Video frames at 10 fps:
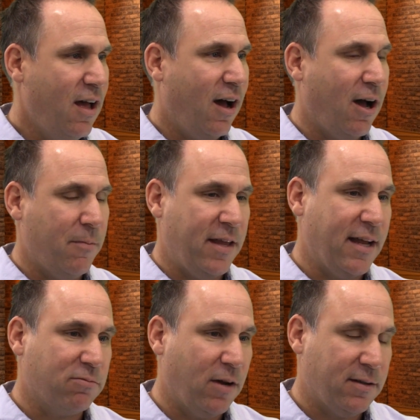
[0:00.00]
Um, and
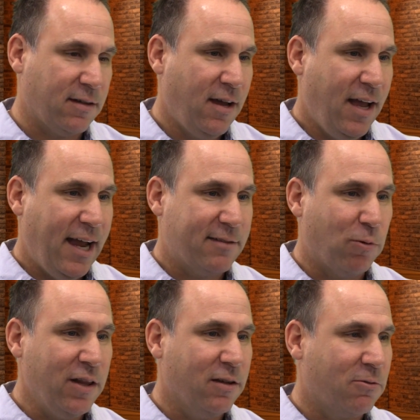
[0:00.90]
that's it's it's
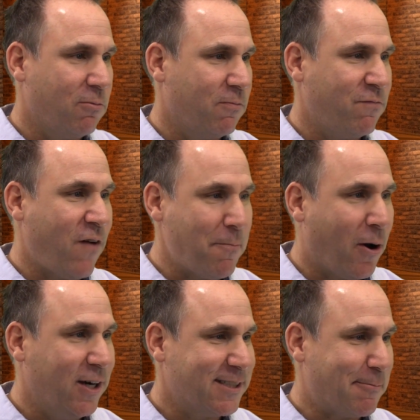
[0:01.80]
one of the fun
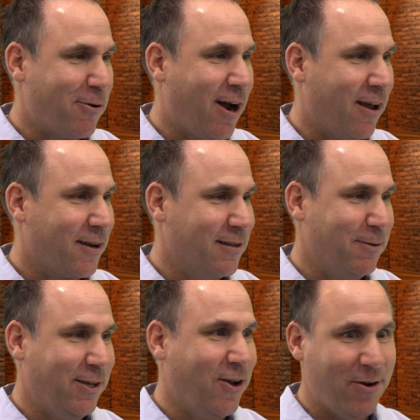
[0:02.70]
parts of the product because
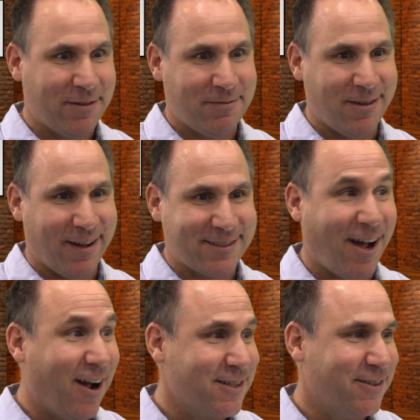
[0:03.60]
when you go to like
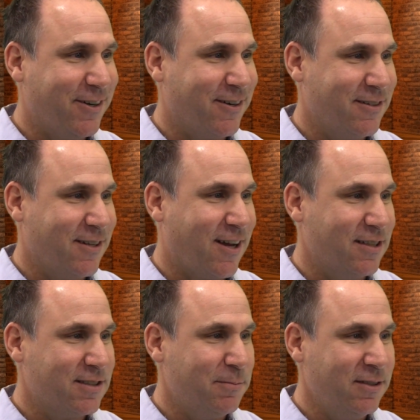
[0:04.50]
talk to your the
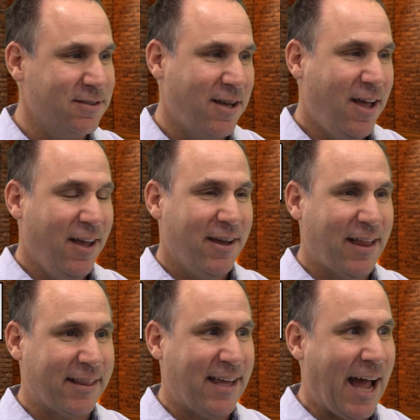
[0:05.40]
customers, mm-hmm.
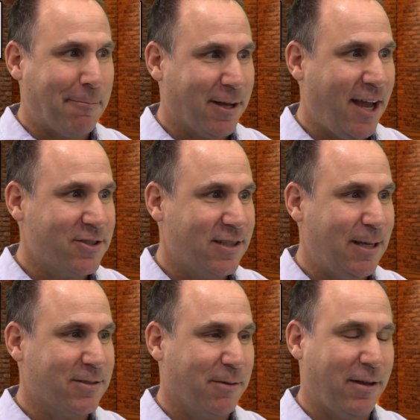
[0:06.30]
like the application
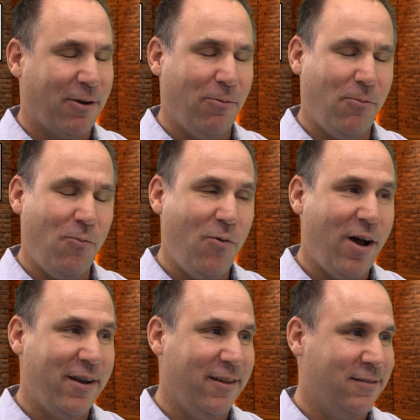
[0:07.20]
teams are going to be like,
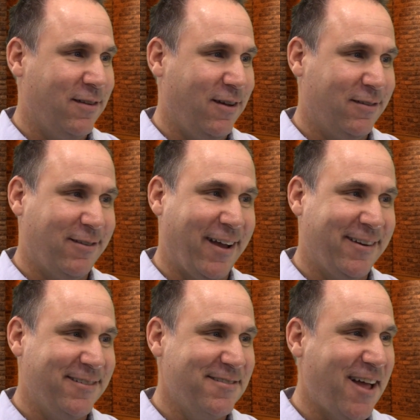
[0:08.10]
"What is this? Like
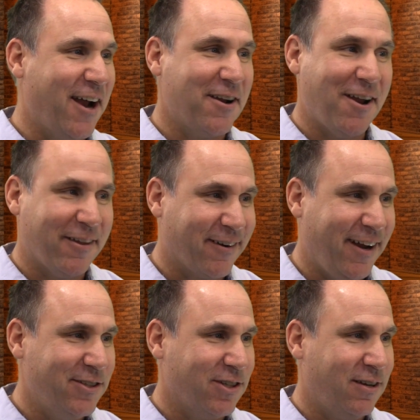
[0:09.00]
right. it's not another
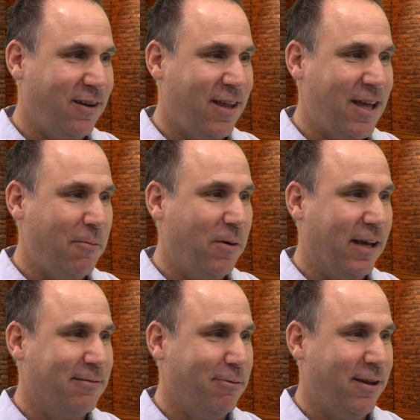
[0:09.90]
agent." And then we
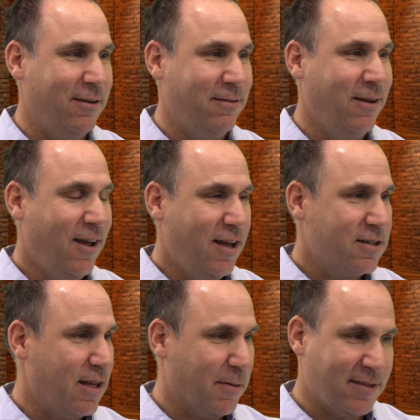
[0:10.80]
explain
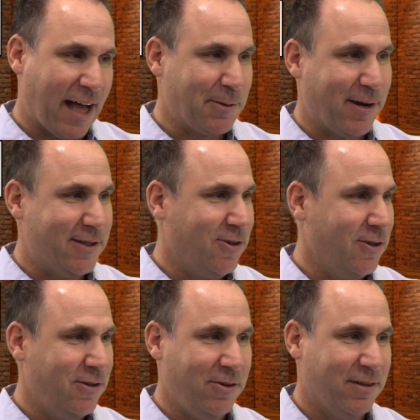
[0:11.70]
to them exactly what I
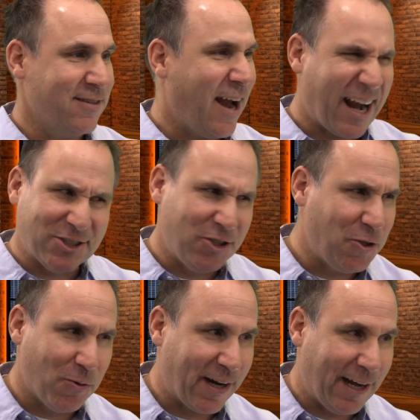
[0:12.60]
told you. It's not actually
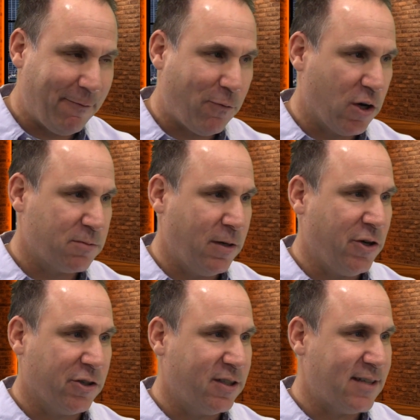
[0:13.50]
doing any enforcement.
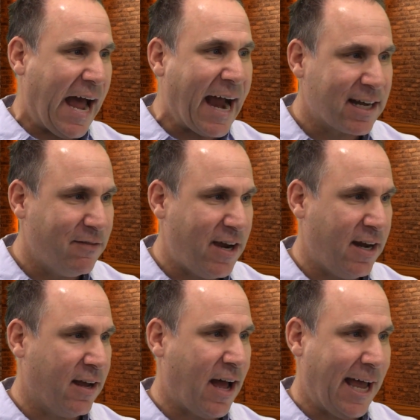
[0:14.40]
You're just
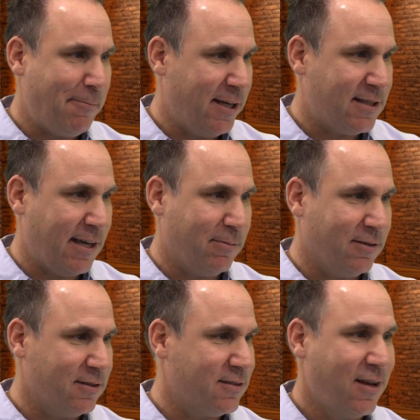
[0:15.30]
activating IP
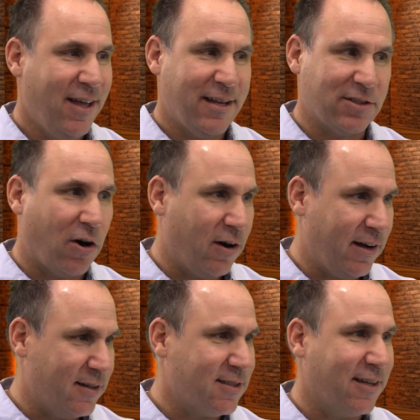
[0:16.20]
tables that's mm-hmm.
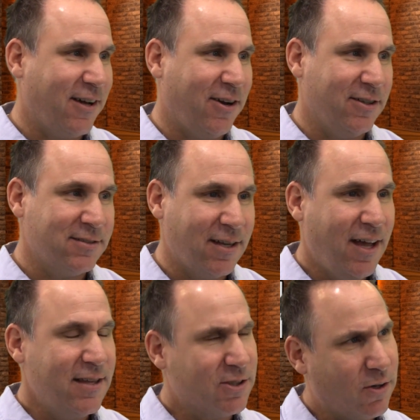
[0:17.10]
already inside the host.
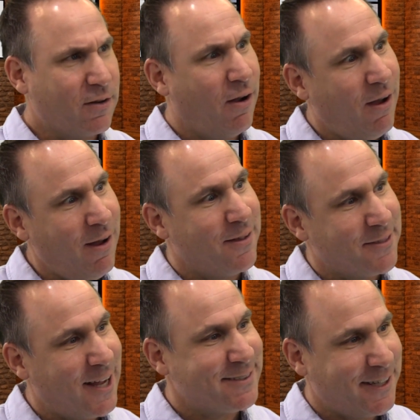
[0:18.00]
They sort of go, huh,
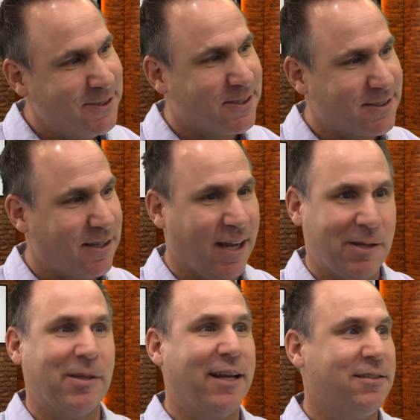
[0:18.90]
that's interesting. And
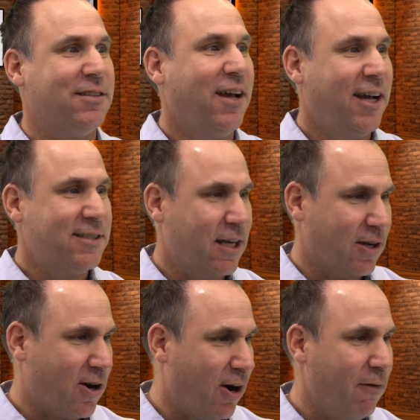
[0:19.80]
then when they take
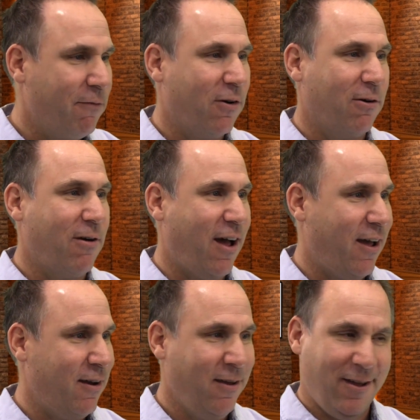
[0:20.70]
the car for a
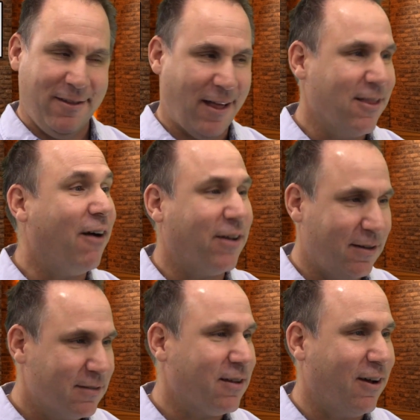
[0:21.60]
ride, mm-hmm. they love
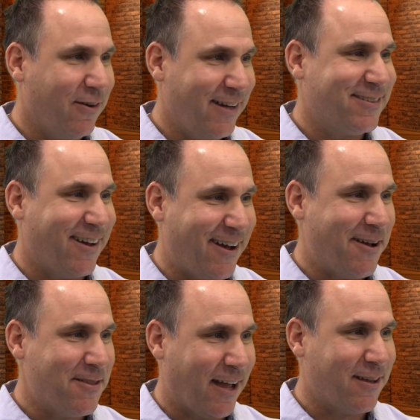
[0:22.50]
it. So it's
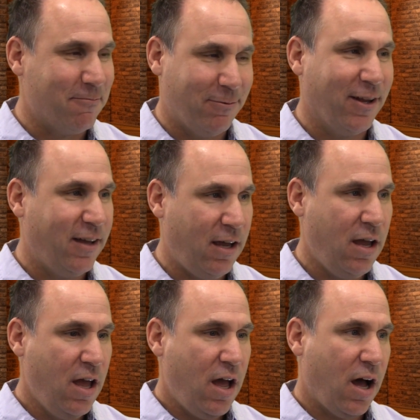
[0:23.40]
uh, like it really
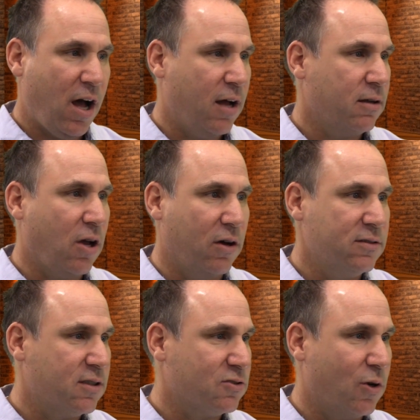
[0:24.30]
uh,
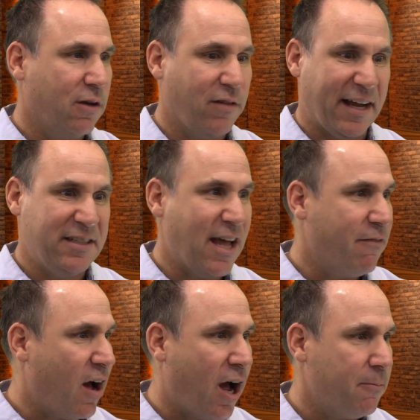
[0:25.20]
goes to sort of like
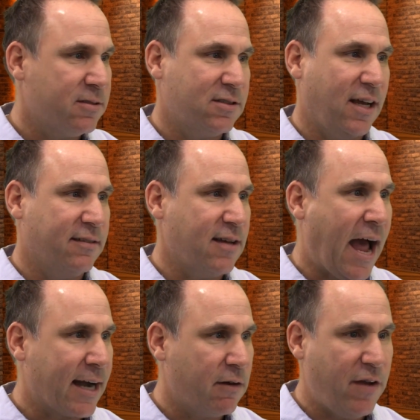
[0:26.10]
DevOps. It's
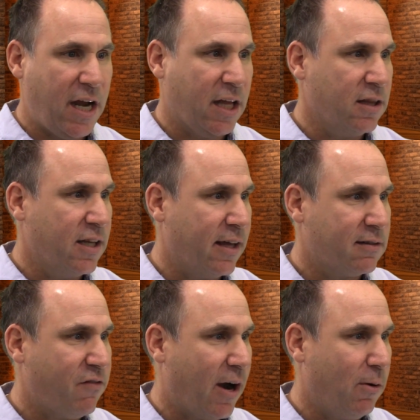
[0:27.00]
activating
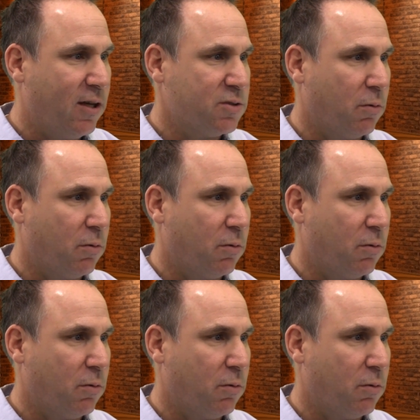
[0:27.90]
Linux firewalls. So mm-hmm.